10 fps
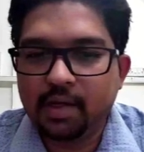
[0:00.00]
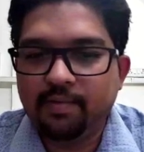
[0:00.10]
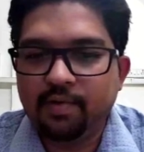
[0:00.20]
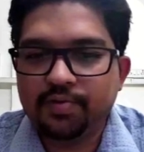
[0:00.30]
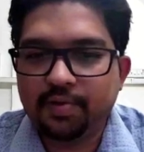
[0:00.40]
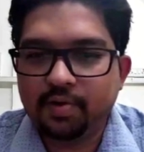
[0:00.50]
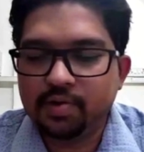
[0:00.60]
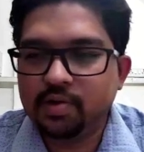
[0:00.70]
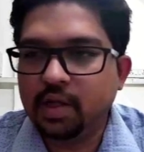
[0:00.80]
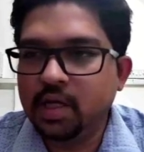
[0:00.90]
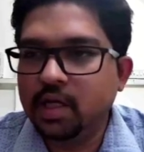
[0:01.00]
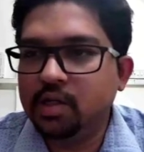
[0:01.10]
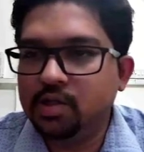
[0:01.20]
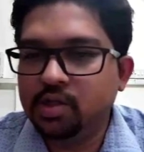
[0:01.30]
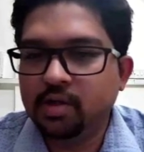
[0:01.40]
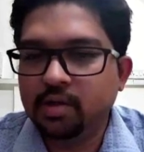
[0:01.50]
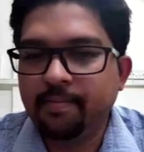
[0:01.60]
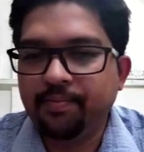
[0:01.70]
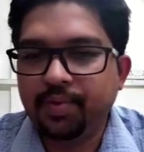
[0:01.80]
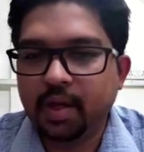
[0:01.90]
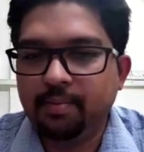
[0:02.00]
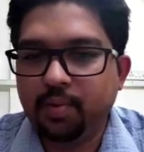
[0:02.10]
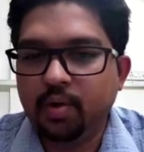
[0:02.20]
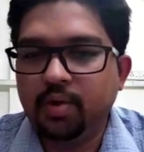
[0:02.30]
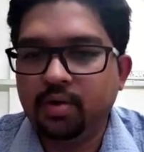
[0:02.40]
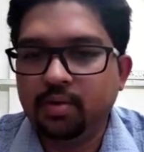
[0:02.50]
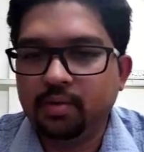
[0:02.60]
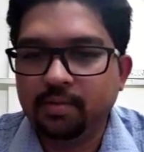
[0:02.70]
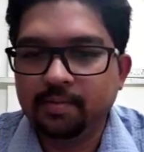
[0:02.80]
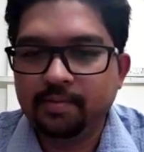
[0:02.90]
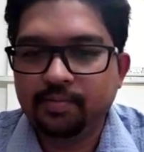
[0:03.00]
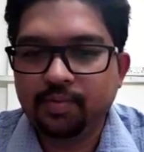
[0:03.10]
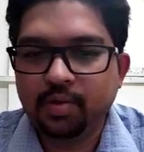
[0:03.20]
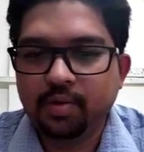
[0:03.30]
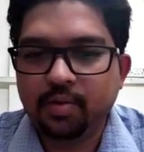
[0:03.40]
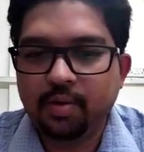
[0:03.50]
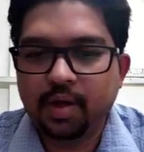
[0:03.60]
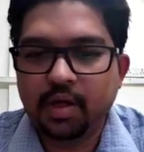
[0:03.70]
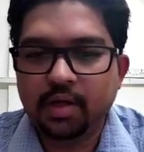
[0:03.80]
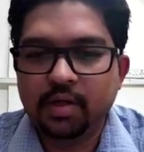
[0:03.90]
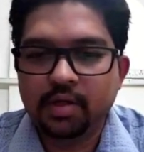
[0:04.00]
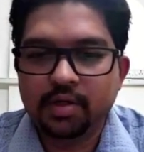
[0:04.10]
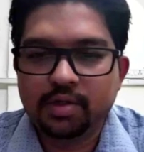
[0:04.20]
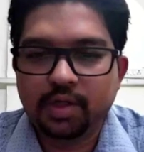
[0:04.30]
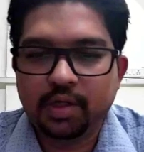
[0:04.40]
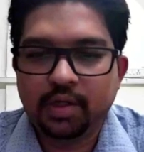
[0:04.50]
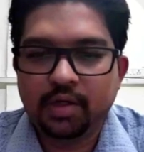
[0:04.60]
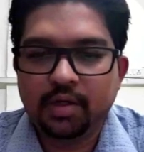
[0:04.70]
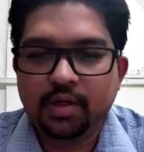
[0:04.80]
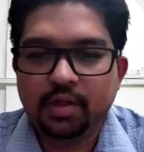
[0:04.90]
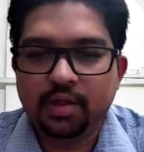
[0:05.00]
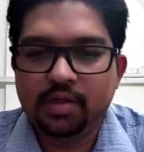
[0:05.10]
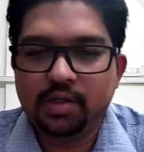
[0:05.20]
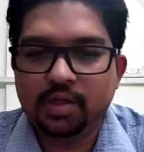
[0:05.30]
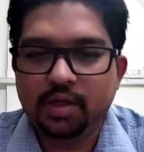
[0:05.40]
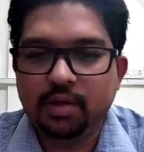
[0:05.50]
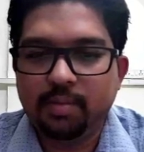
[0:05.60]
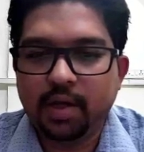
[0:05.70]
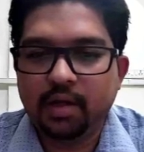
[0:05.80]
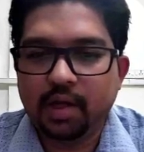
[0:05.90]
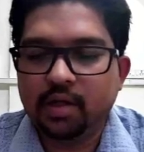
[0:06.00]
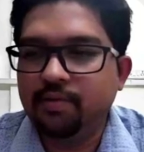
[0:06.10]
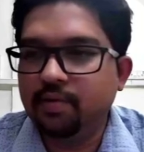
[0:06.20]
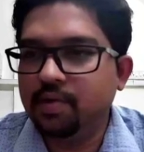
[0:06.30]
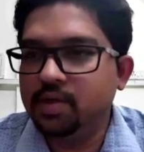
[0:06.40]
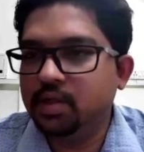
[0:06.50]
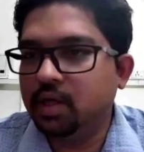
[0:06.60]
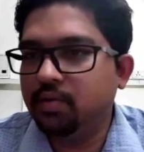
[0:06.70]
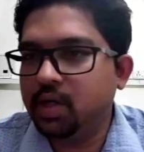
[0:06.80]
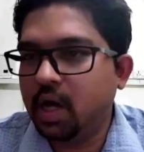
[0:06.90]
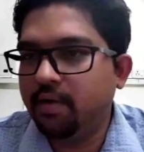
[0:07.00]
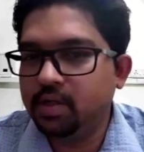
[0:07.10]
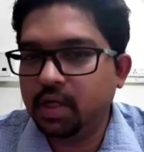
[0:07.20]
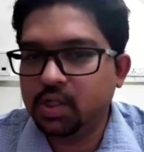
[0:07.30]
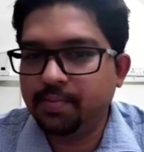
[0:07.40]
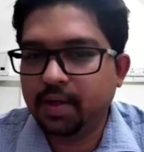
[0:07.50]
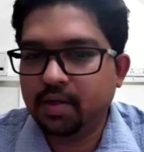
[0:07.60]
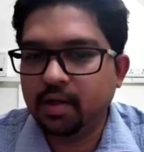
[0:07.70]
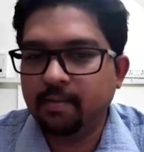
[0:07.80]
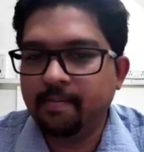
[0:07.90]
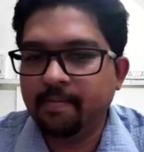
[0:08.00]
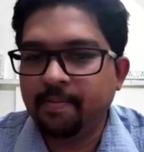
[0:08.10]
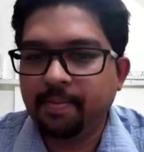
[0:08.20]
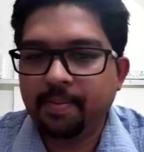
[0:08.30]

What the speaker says: palladium phosphorus linkage, that bond, okay, see, this is the my active frequency that I was expecting.